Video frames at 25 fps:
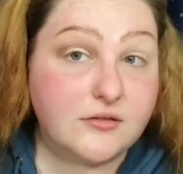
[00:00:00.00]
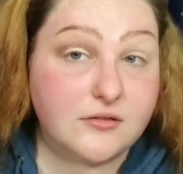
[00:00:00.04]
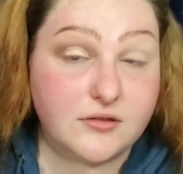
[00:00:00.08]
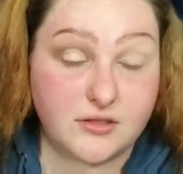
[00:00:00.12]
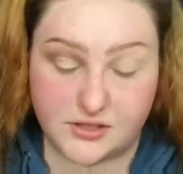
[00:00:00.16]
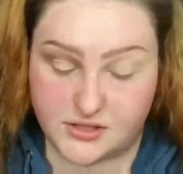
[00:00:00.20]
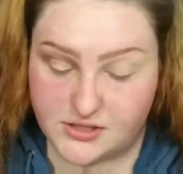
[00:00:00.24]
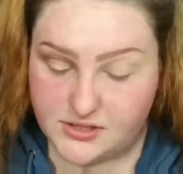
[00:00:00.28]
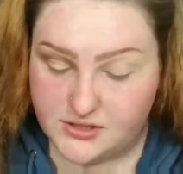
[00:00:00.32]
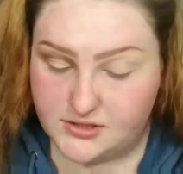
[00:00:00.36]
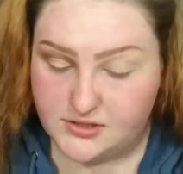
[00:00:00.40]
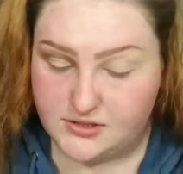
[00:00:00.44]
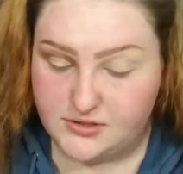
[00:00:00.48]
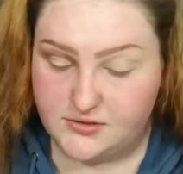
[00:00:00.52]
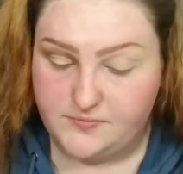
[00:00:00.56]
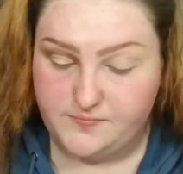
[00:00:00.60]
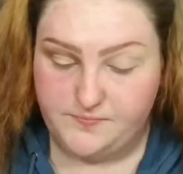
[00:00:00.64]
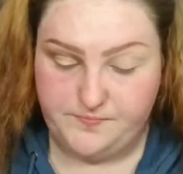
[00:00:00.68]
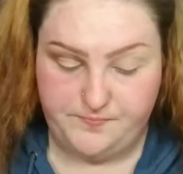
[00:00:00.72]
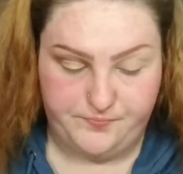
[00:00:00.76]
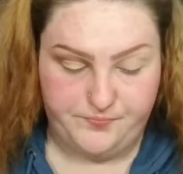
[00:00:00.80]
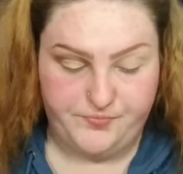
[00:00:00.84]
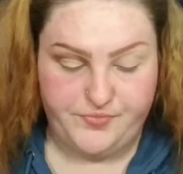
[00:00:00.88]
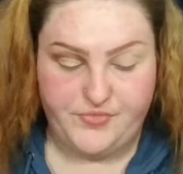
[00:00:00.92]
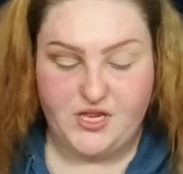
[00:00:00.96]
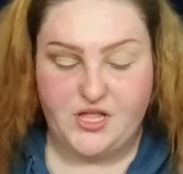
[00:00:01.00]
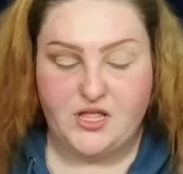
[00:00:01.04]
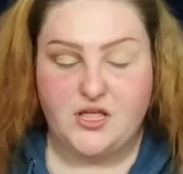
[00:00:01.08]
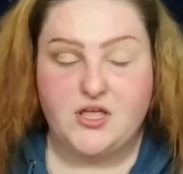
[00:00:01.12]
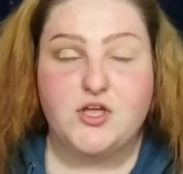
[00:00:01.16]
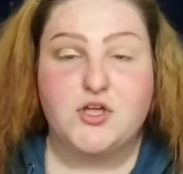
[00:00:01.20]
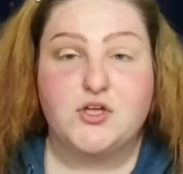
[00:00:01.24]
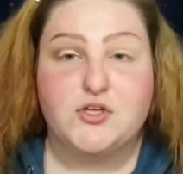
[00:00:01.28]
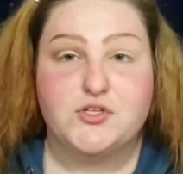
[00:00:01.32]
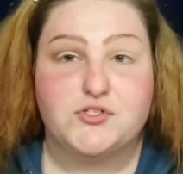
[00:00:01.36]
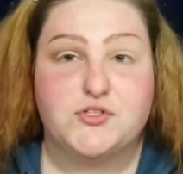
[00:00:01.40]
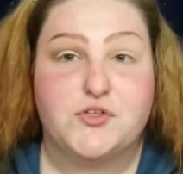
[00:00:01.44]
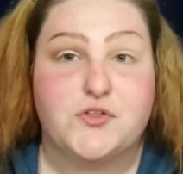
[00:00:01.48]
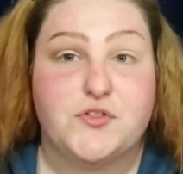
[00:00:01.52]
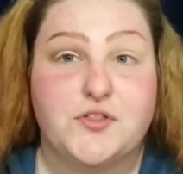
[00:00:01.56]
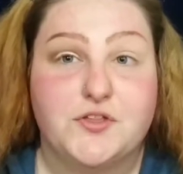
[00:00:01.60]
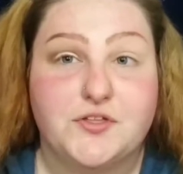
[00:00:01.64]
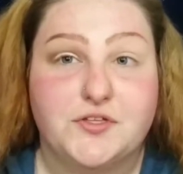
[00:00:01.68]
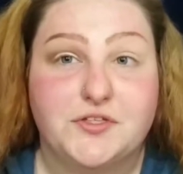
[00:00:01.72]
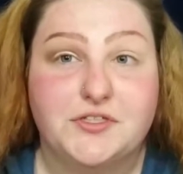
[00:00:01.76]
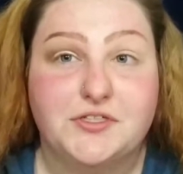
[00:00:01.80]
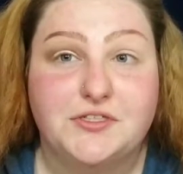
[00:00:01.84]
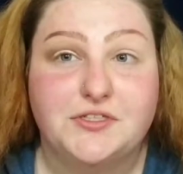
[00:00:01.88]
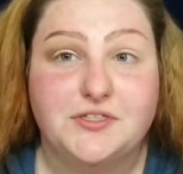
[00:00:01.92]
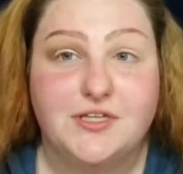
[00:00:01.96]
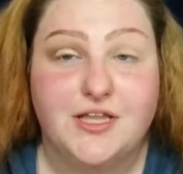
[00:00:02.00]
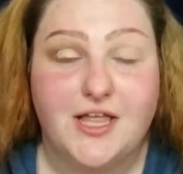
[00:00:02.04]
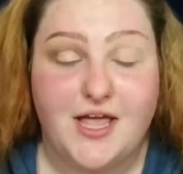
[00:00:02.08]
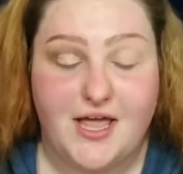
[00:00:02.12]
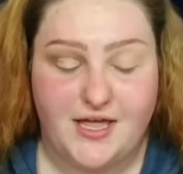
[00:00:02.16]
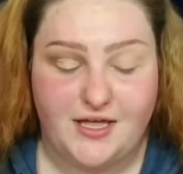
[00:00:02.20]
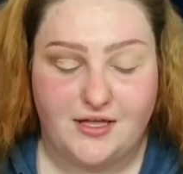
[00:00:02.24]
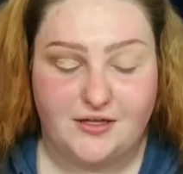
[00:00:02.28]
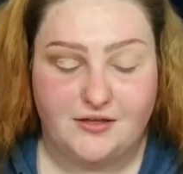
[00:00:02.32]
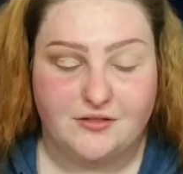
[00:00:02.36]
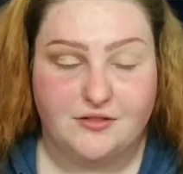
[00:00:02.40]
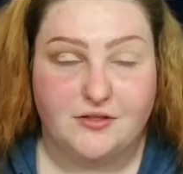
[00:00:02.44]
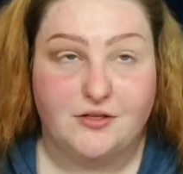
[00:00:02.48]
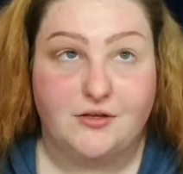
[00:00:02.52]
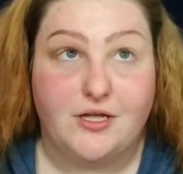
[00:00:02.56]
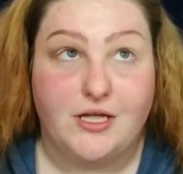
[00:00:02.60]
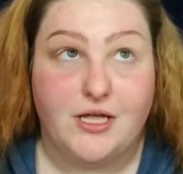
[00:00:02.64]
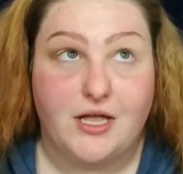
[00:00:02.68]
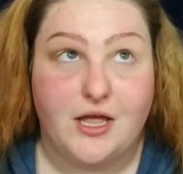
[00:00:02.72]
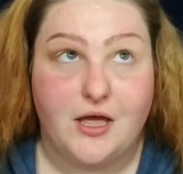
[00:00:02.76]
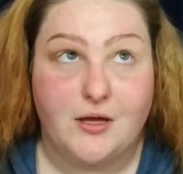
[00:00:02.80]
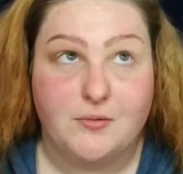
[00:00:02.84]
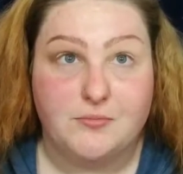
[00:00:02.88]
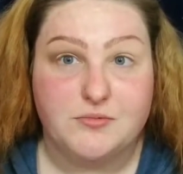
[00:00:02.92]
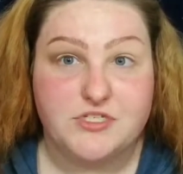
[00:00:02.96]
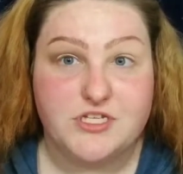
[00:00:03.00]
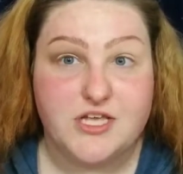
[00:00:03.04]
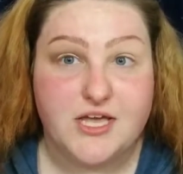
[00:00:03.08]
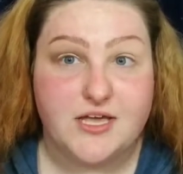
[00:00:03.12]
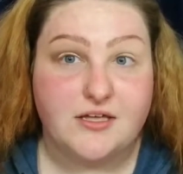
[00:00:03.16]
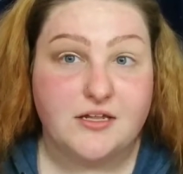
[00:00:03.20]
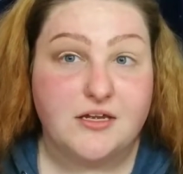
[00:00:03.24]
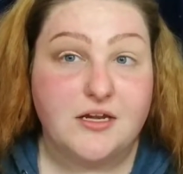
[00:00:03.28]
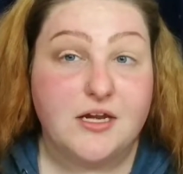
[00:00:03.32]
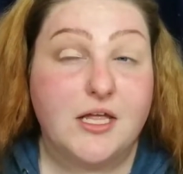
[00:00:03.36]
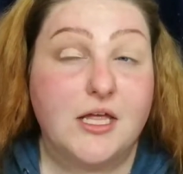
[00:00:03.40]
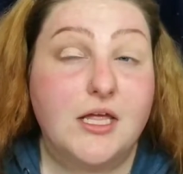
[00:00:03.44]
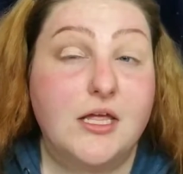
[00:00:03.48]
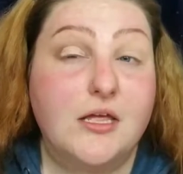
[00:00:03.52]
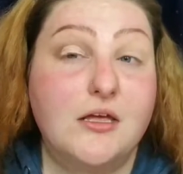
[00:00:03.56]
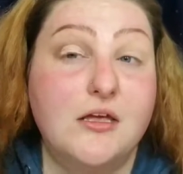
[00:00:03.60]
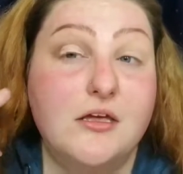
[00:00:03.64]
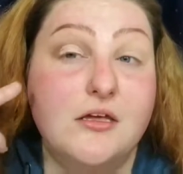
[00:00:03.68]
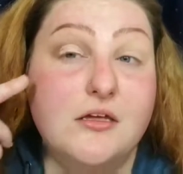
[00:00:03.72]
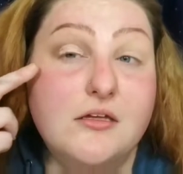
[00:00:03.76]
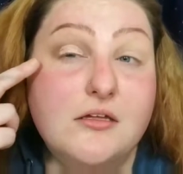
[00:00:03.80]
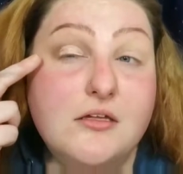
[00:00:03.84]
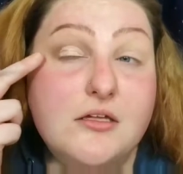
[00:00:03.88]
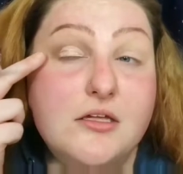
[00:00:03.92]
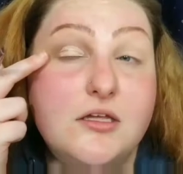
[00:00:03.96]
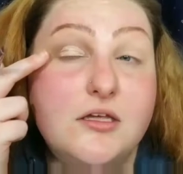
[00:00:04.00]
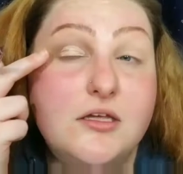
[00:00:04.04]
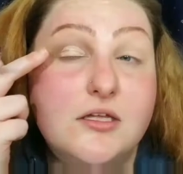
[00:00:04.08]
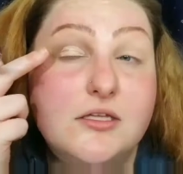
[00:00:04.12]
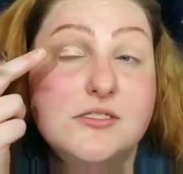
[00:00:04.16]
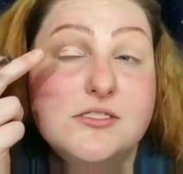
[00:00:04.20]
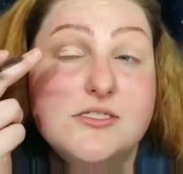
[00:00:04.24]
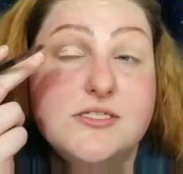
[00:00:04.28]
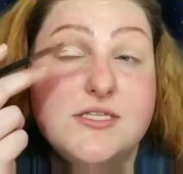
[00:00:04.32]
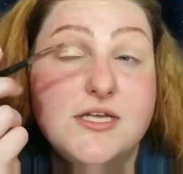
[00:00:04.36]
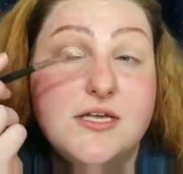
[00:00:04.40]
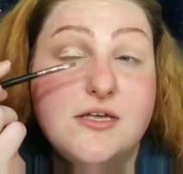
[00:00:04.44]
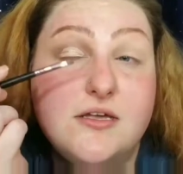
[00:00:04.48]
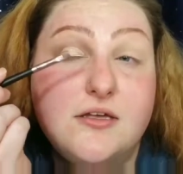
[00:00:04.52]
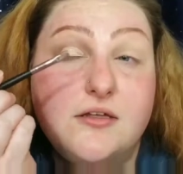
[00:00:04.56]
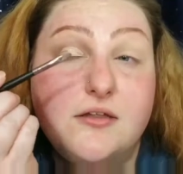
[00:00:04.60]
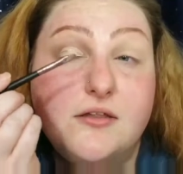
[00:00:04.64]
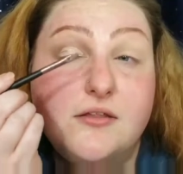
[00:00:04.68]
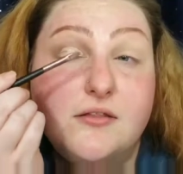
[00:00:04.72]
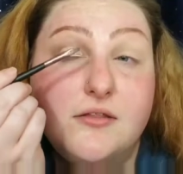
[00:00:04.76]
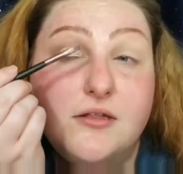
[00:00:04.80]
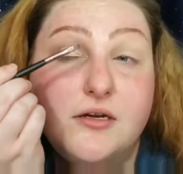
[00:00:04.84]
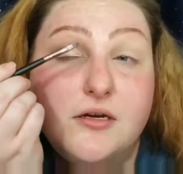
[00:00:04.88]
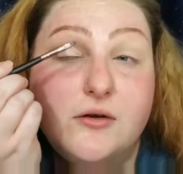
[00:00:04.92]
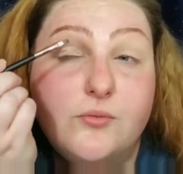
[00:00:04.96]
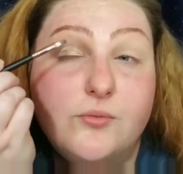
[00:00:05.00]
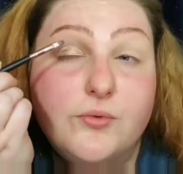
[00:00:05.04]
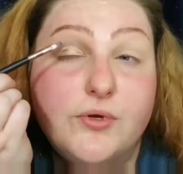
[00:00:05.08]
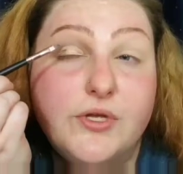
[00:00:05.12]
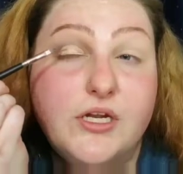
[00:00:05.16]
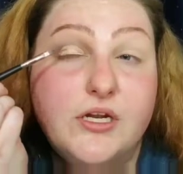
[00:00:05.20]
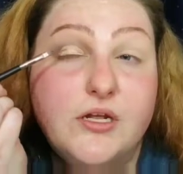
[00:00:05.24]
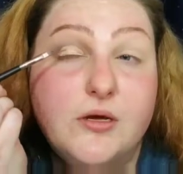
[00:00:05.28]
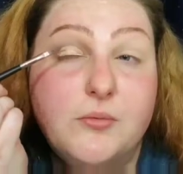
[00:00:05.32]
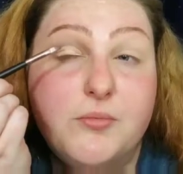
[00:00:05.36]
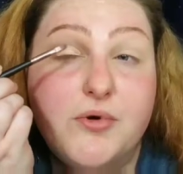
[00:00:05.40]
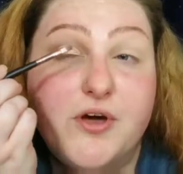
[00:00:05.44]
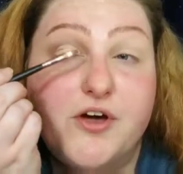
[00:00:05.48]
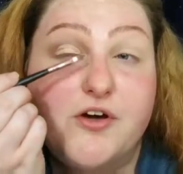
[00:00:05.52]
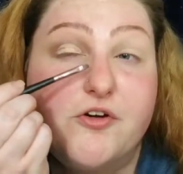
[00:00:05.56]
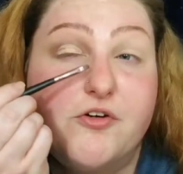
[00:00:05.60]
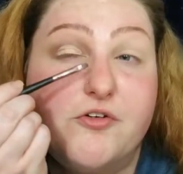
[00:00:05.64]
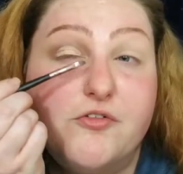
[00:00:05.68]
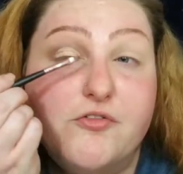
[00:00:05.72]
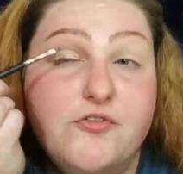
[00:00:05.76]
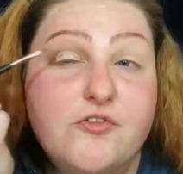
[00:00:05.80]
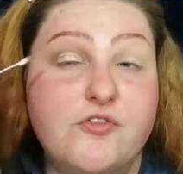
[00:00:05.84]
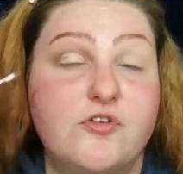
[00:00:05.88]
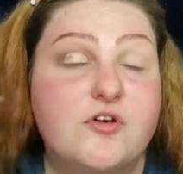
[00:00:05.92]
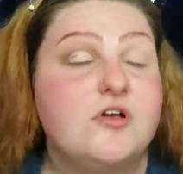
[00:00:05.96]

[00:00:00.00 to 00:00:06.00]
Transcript: And then, so the little like looking up technique, you can see that it went above